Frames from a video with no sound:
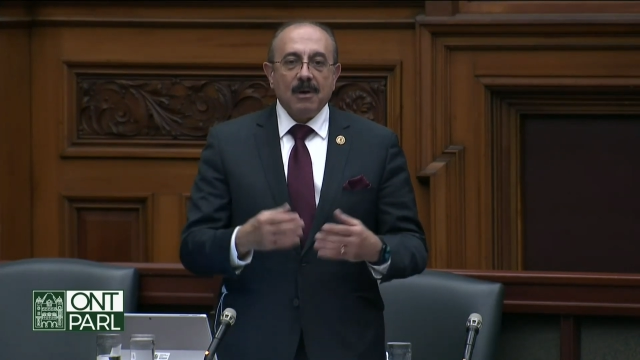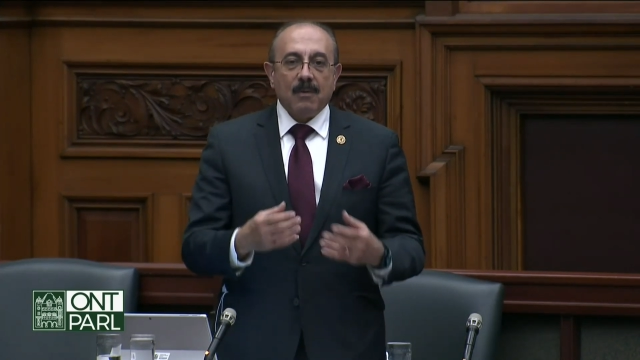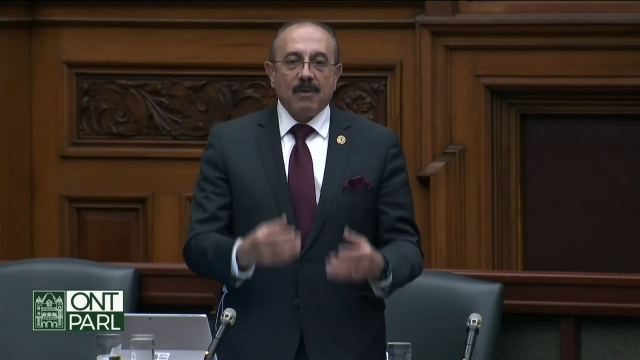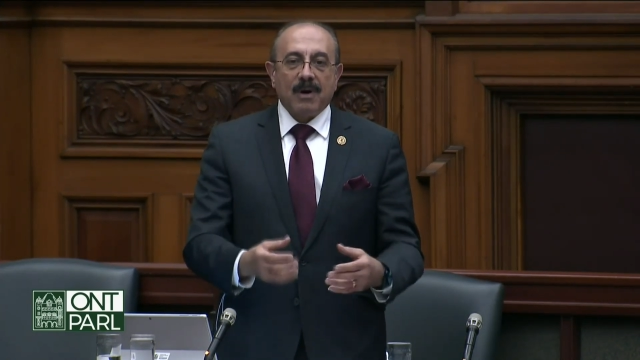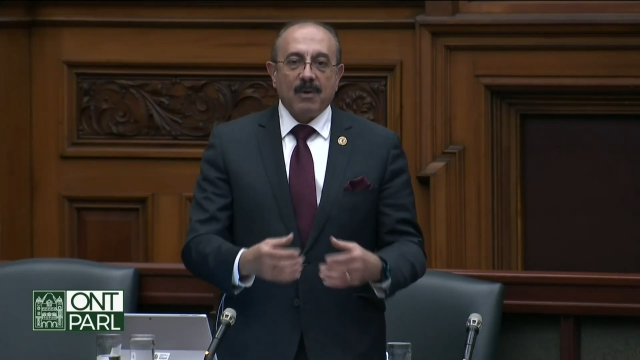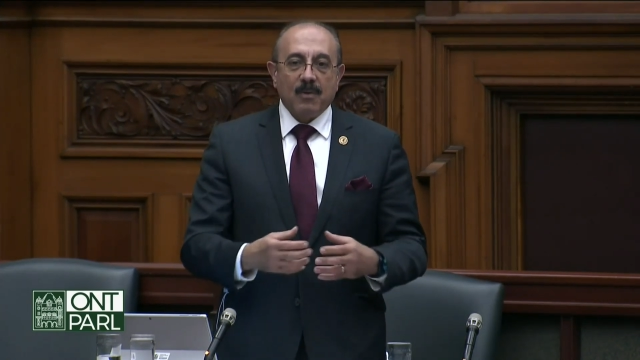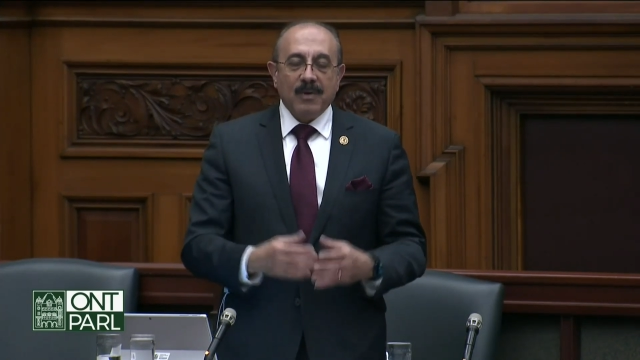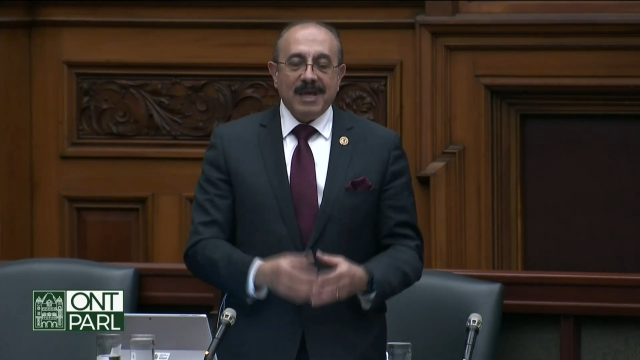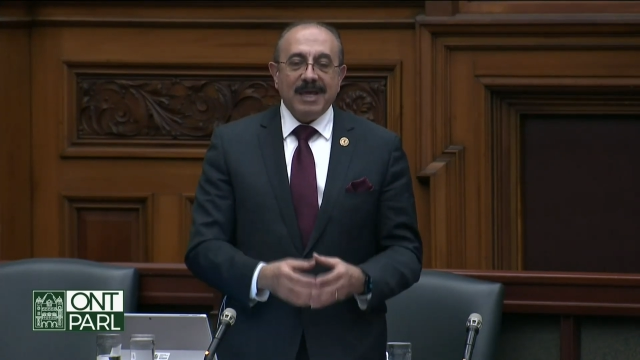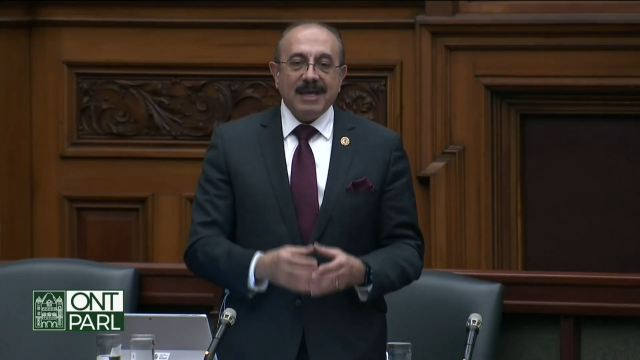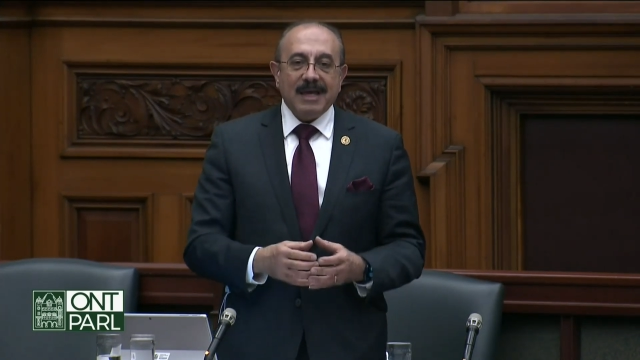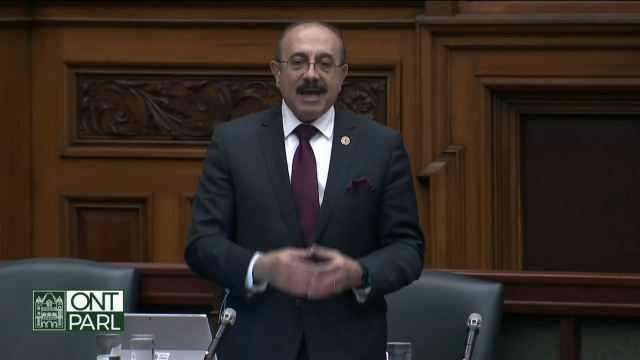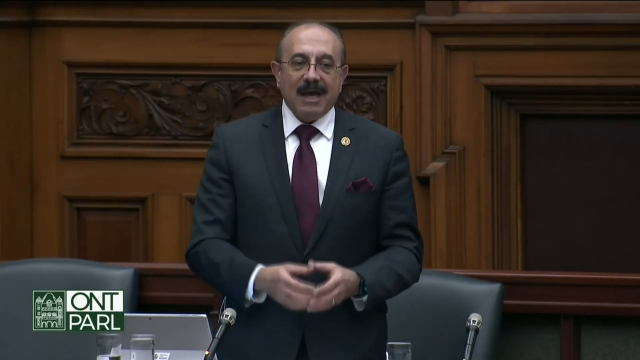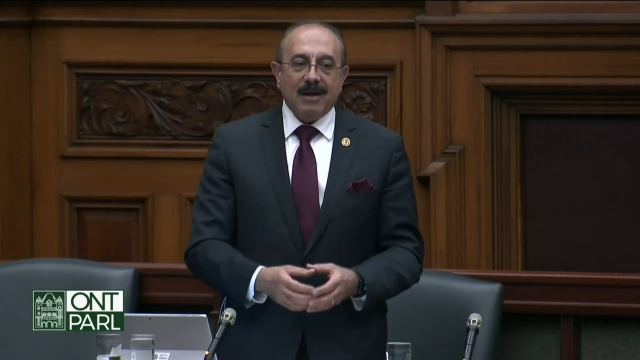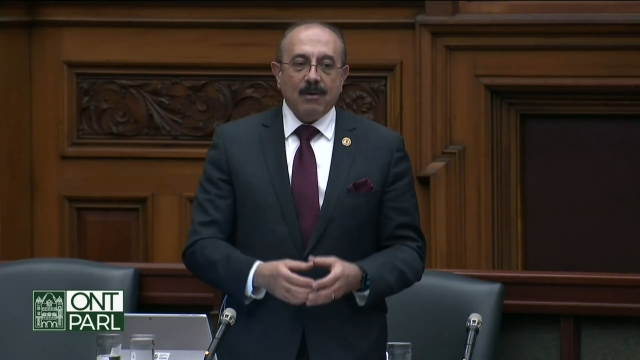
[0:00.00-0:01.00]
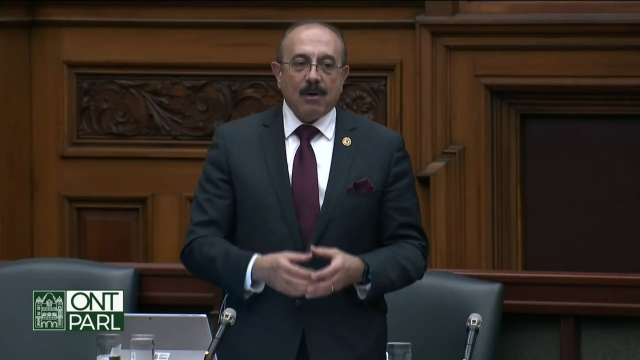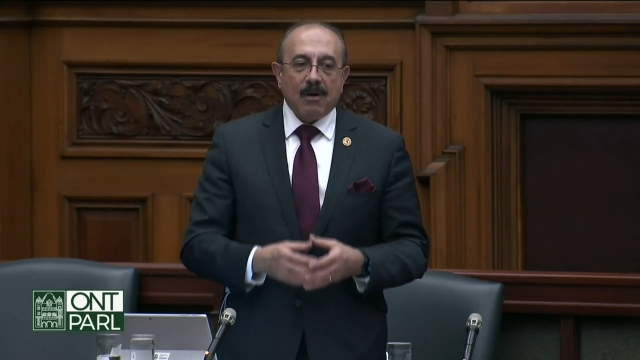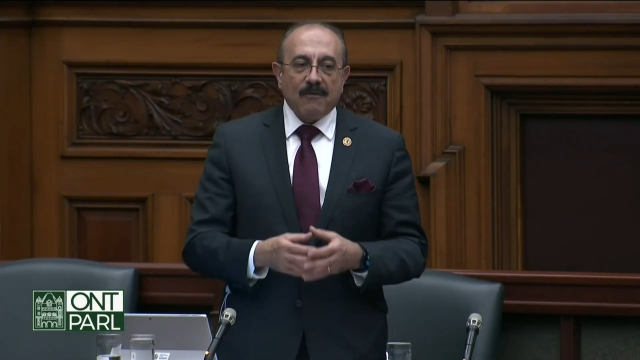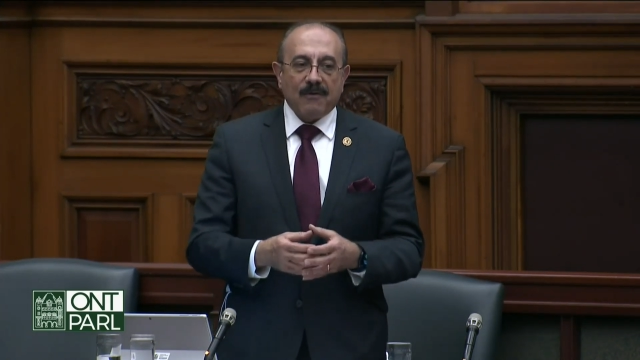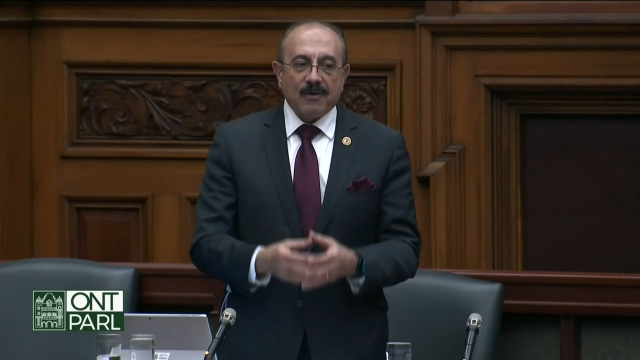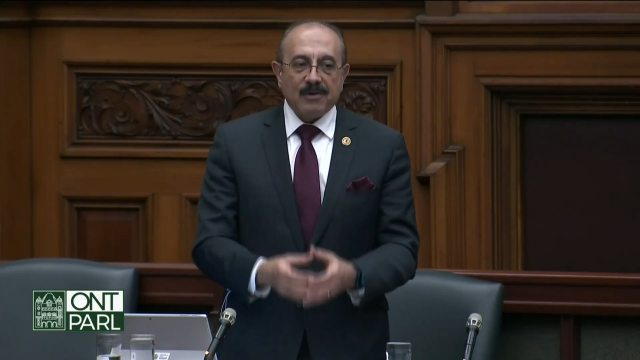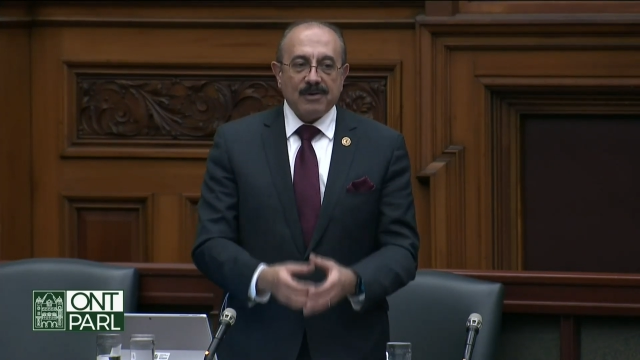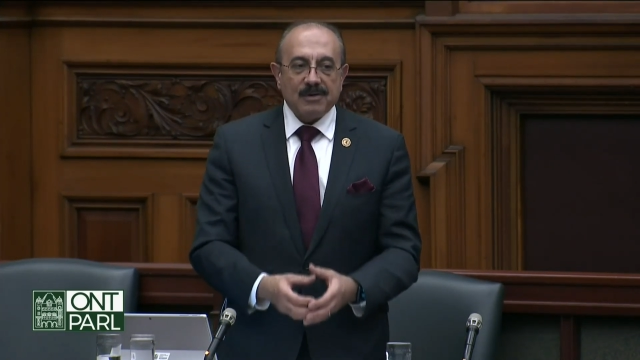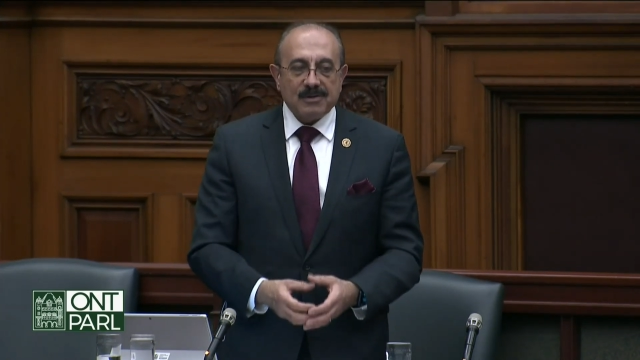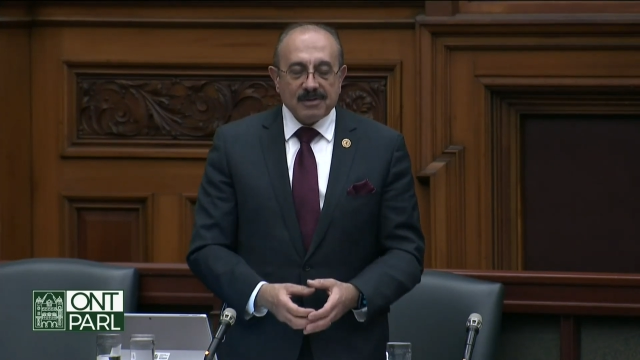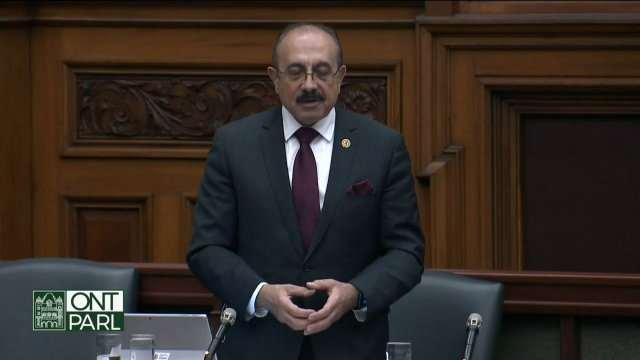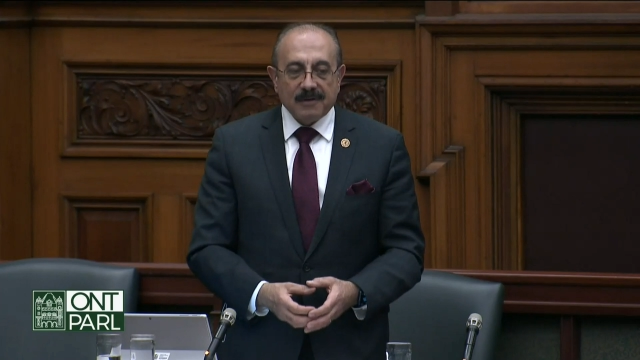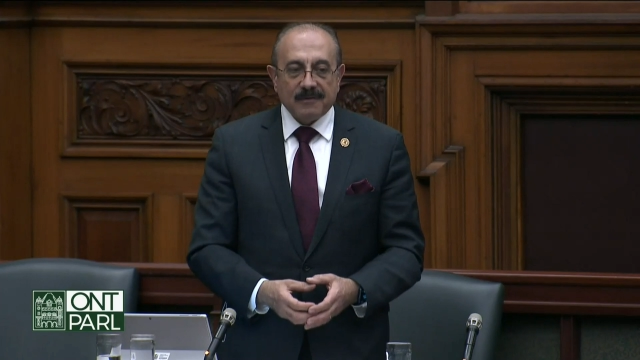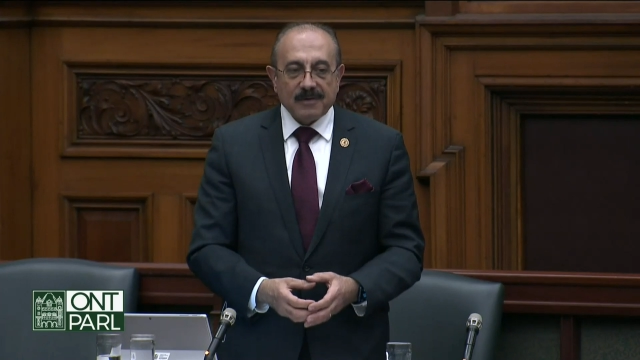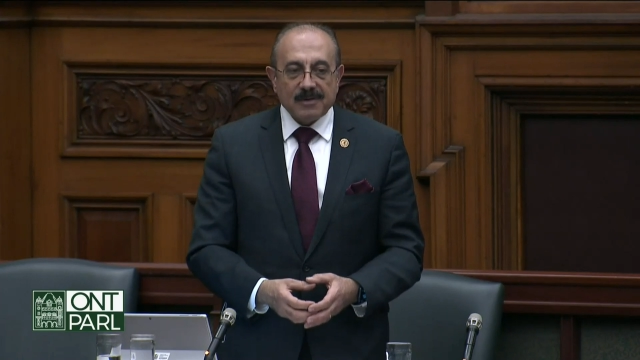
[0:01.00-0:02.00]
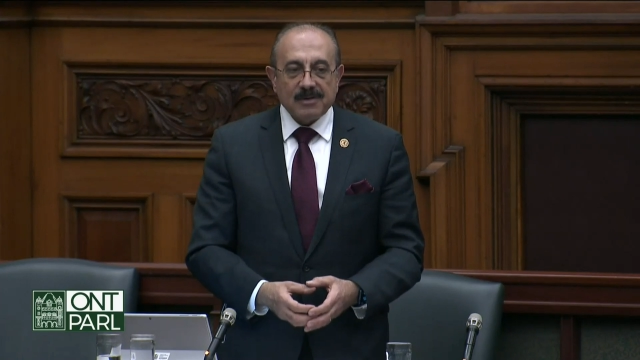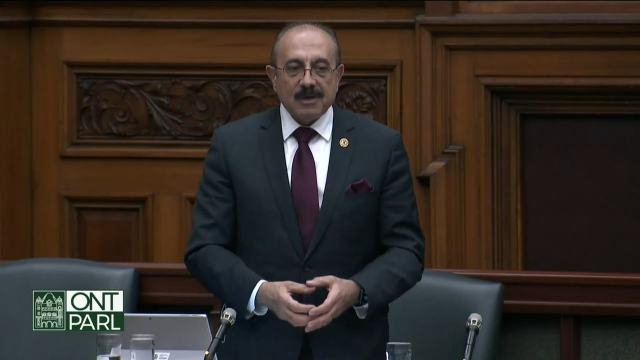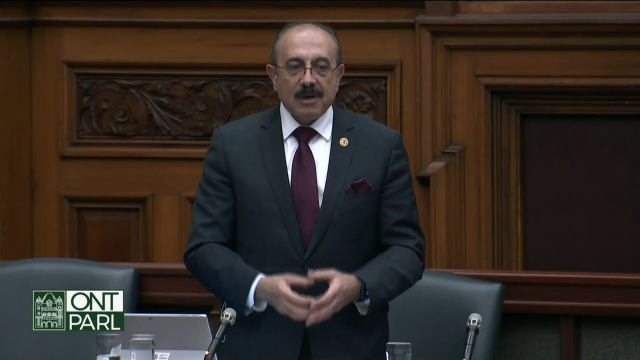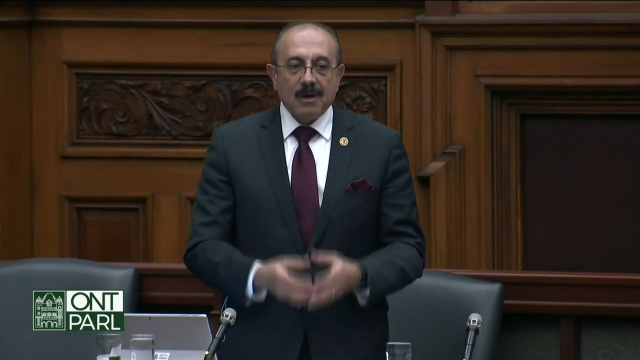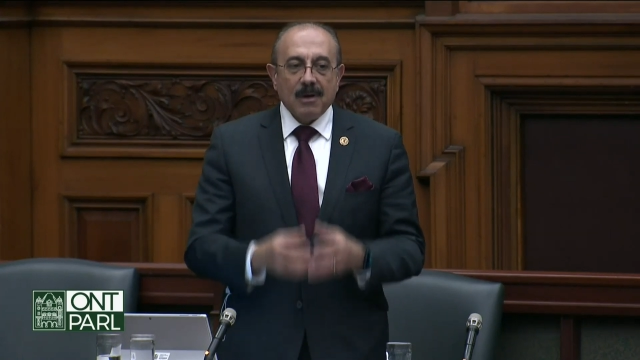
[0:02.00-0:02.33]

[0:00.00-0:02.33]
where we can offer the service